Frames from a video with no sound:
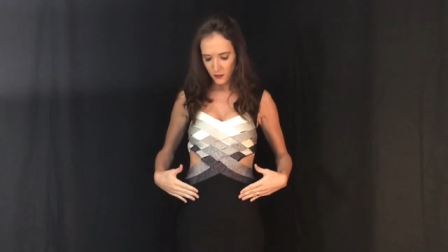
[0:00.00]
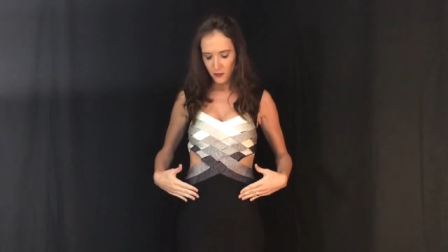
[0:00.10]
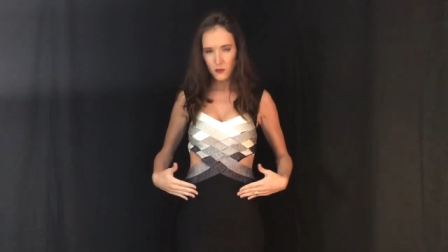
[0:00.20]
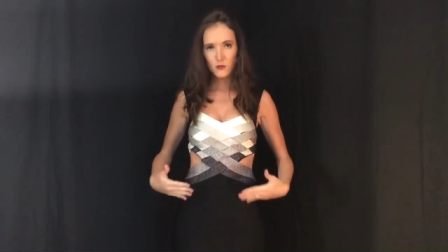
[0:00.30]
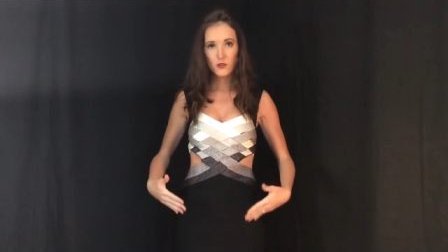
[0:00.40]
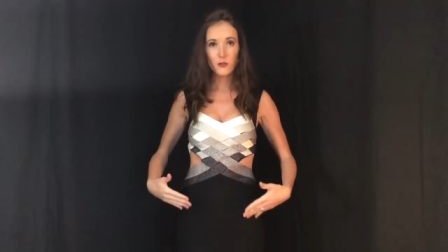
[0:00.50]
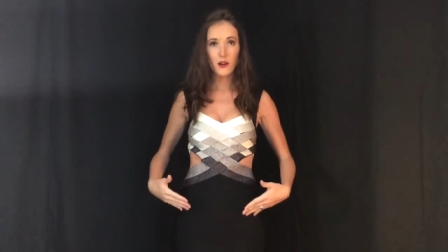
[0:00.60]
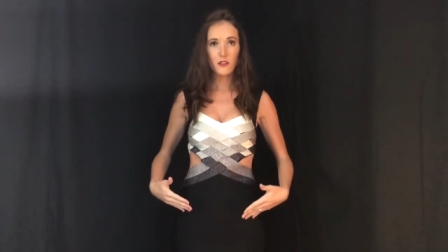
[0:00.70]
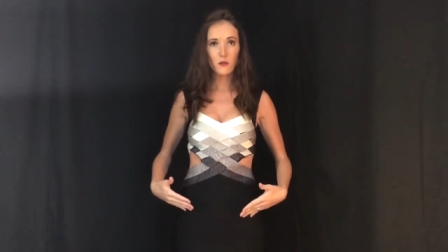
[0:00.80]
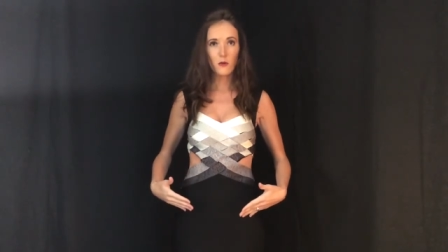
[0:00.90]
loose
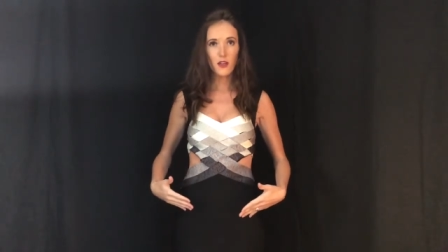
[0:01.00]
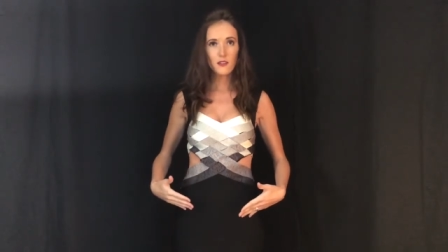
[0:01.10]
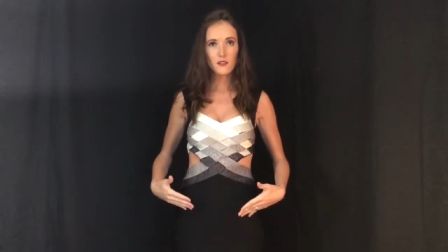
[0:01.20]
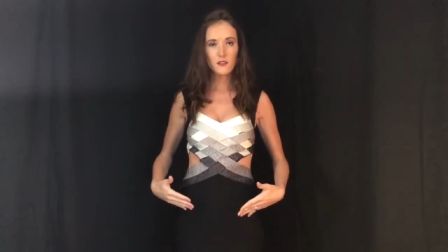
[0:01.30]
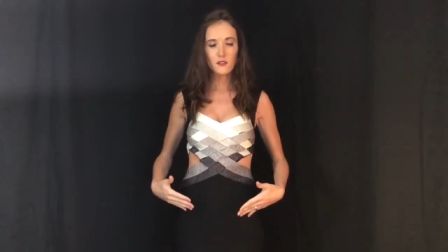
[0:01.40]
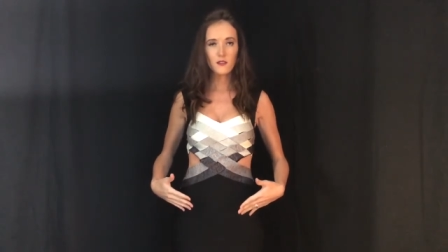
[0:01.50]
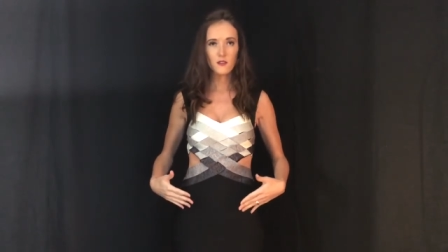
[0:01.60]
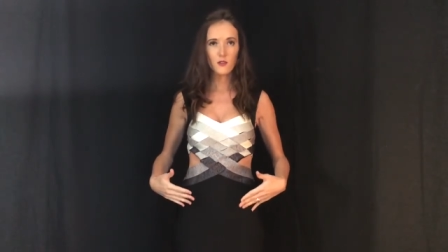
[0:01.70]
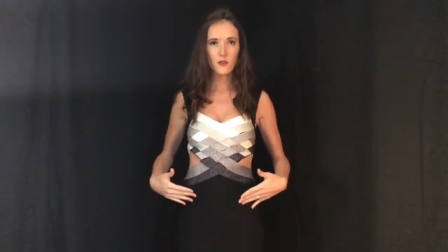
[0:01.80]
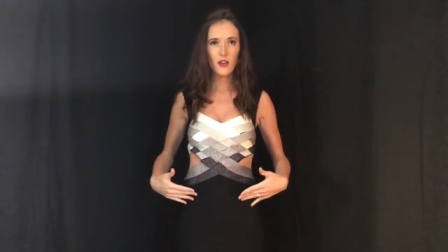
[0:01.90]
around the waist
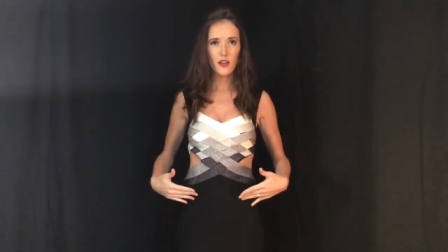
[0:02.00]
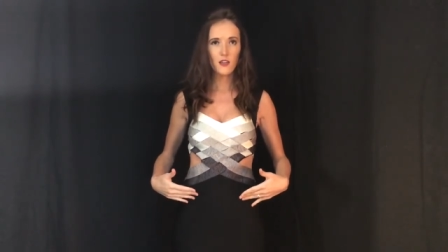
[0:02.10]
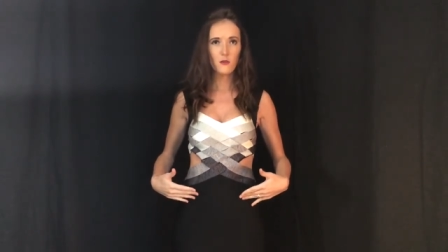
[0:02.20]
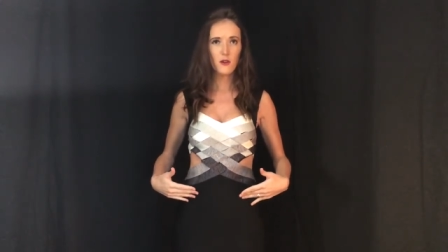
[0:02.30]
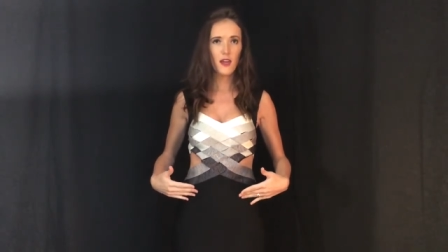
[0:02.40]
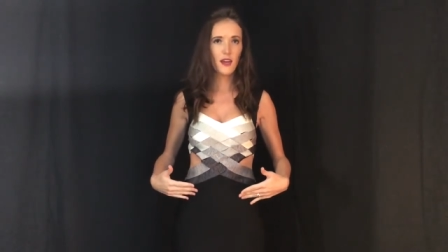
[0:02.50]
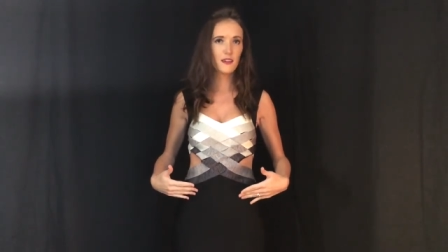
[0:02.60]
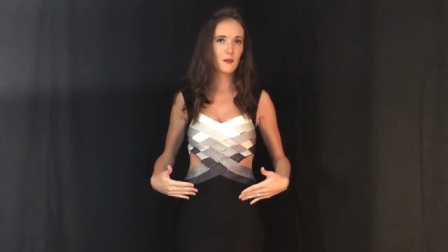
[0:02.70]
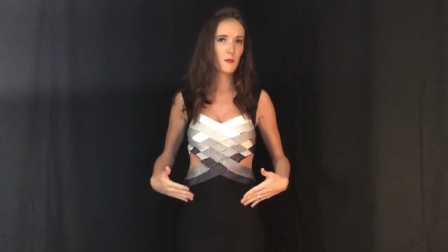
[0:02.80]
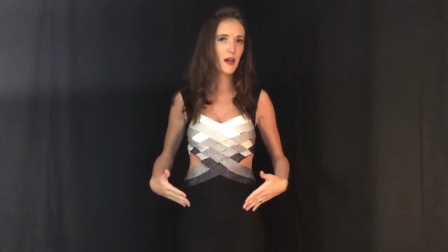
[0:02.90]
so that you
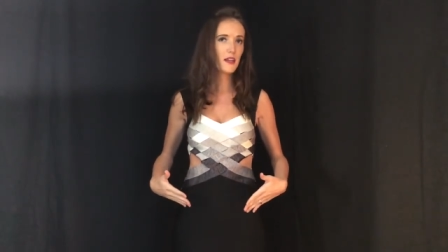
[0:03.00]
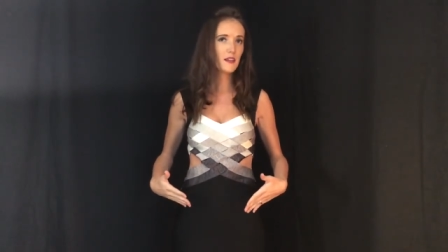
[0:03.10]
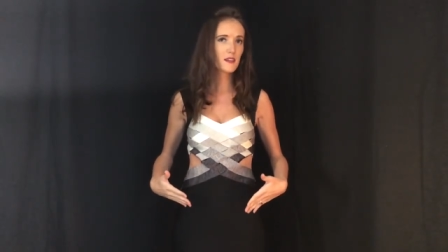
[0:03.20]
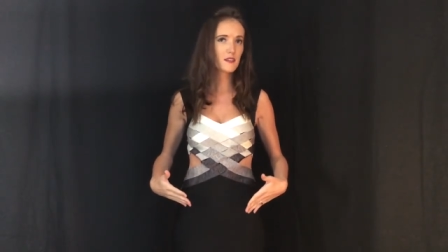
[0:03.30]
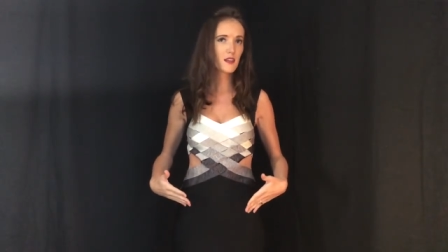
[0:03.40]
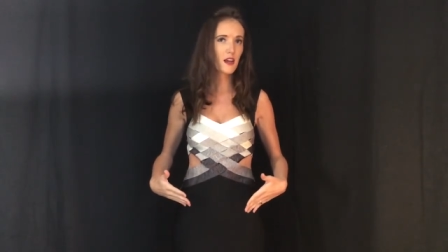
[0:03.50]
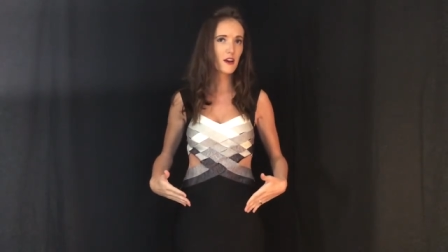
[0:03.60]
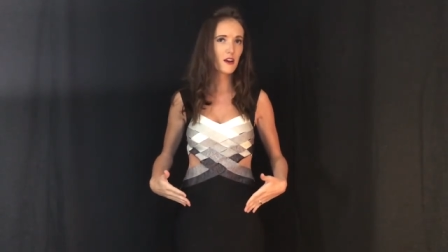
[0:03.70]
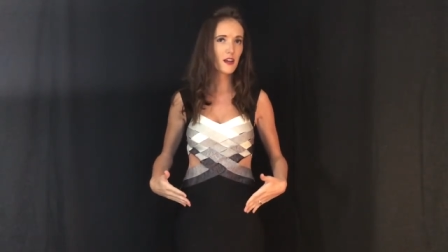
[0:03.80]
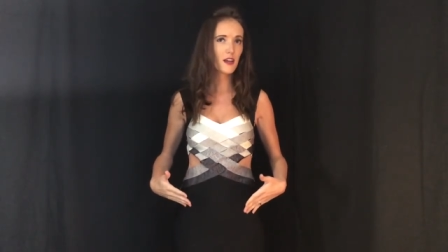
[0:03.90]
can't appendix
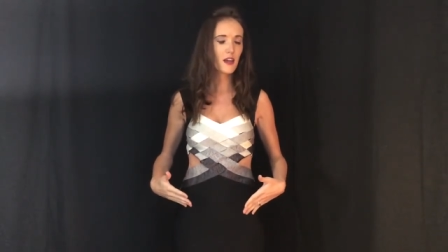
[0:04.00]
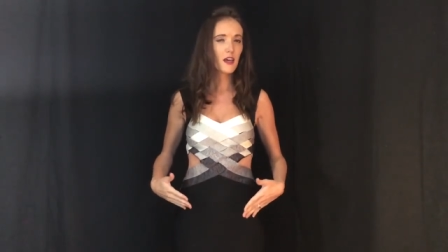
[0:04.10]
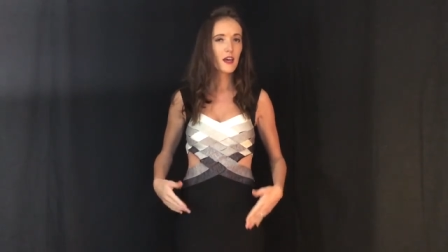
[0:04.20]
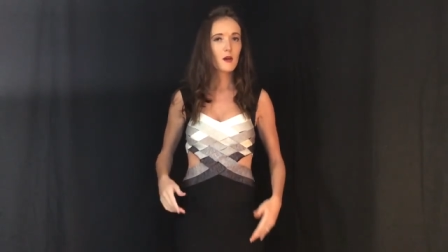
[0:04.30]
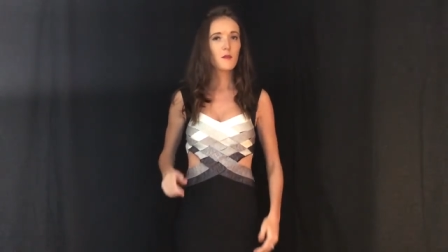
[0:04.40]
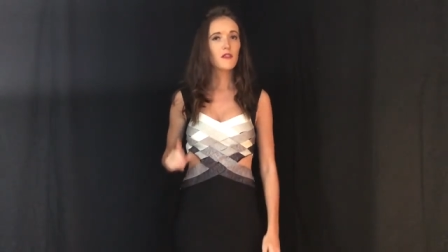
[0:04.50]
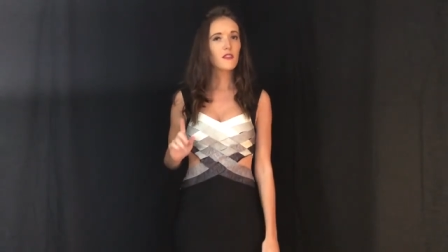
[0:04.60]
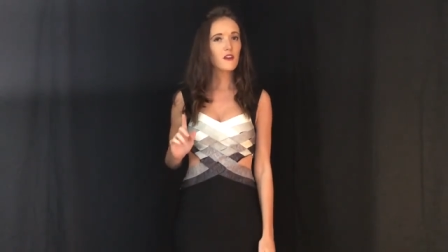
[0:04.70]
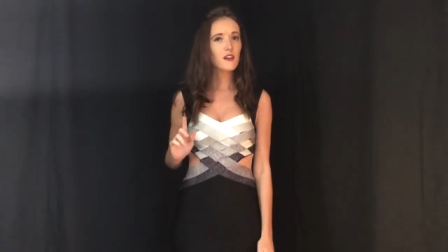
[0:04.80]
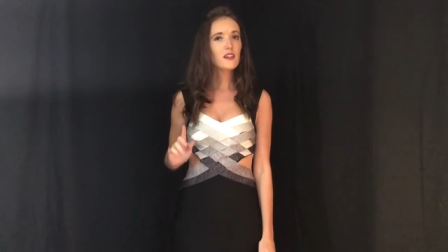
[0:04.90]
carry, but
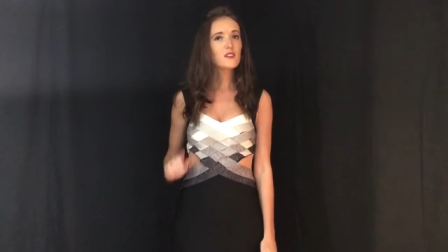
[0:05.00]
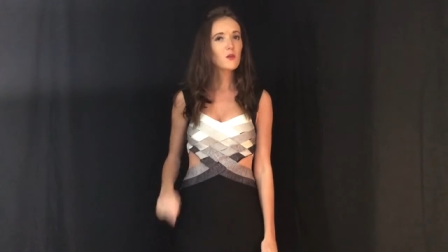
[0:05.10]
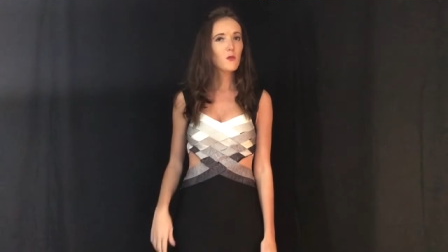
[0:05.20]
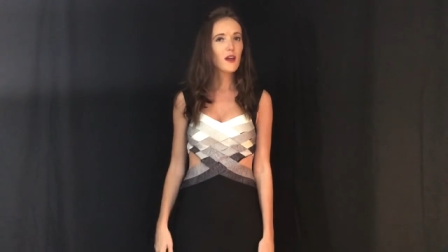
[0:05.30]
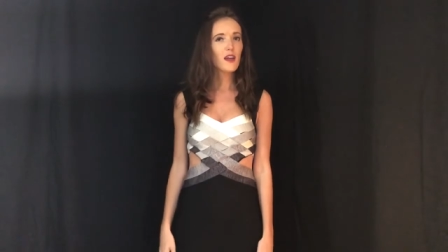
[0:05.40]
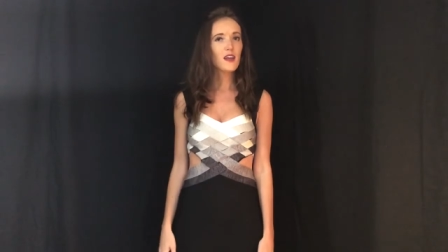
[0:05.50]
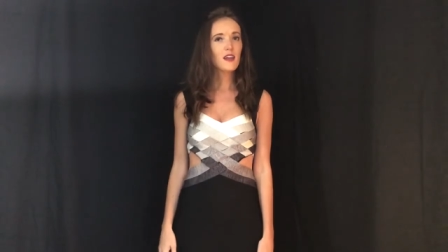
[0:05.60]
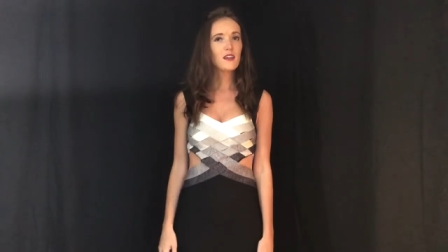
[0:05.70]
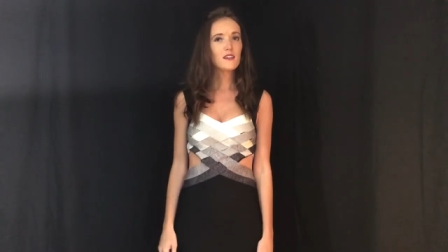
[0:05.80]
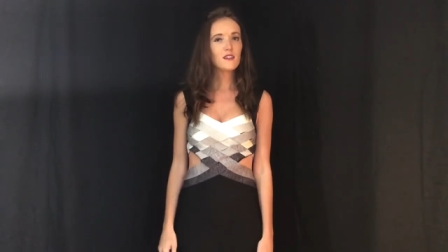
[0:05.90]
there is a
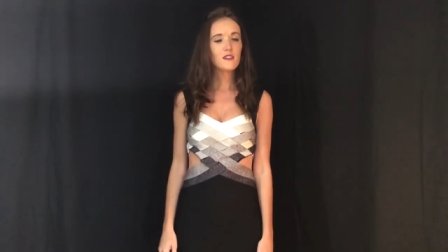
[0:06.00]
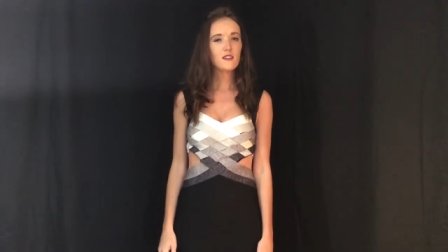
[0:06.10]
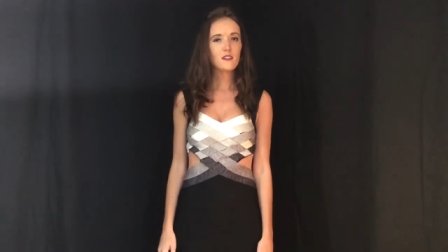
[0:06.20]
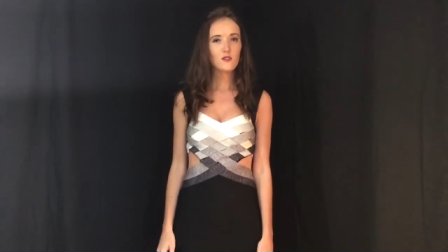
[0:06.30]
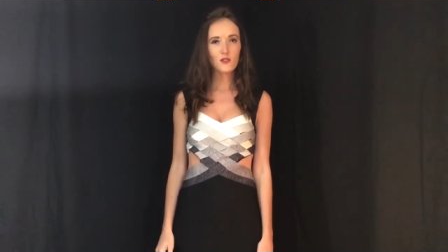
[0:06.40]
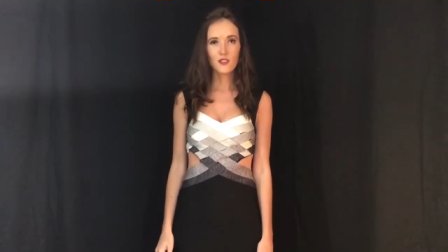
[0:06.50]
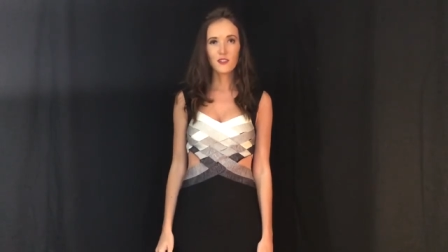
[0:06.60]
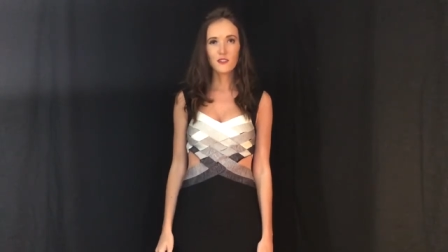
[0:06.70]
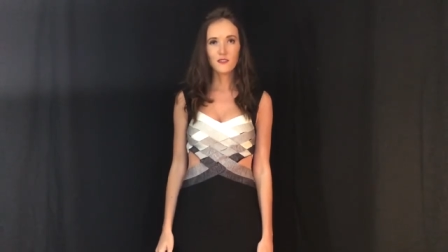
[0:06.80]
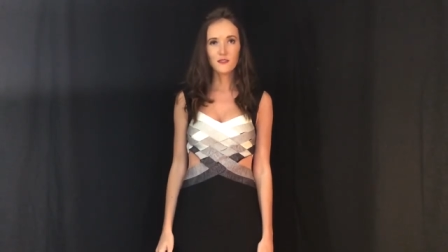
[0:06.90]
way to
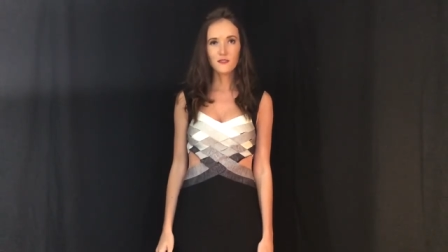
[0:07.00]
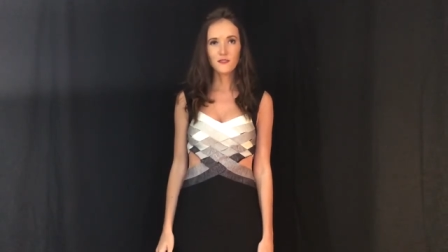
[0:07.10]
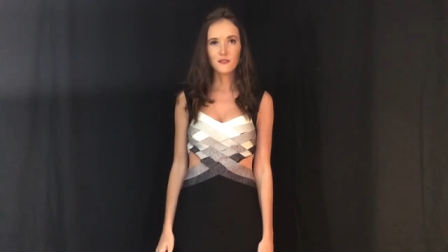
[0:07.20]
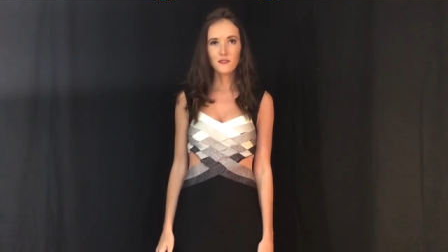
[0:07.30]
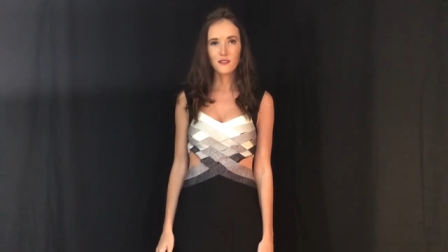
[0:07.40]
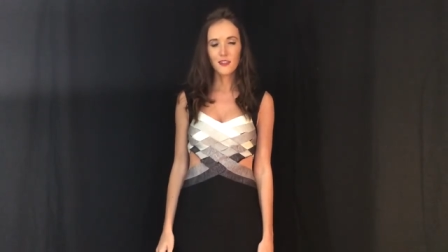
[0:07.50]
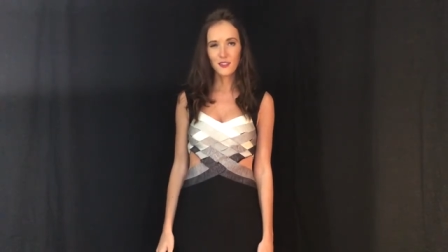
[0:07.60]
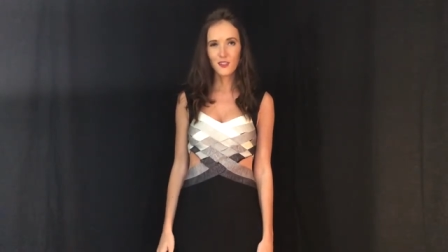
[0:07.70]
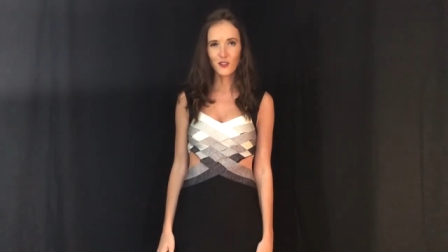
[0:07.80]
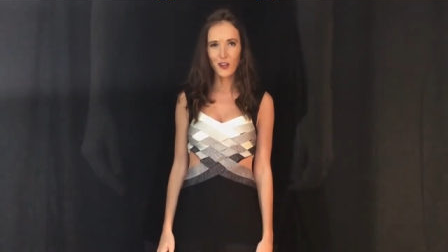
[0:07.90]
still
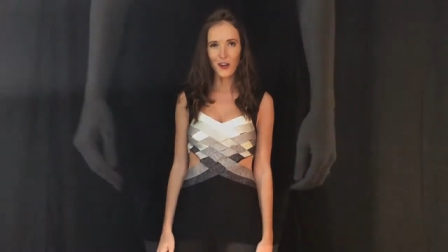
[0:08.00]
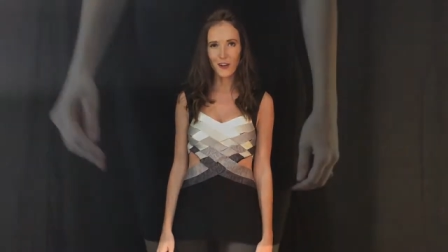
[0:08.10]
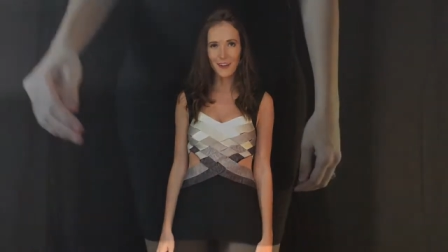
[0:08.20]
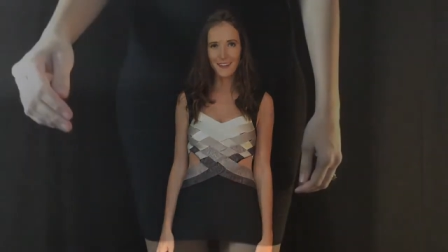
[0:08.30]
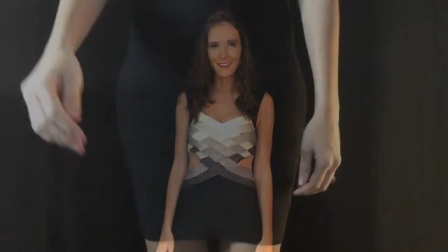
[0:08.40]
conceal carry.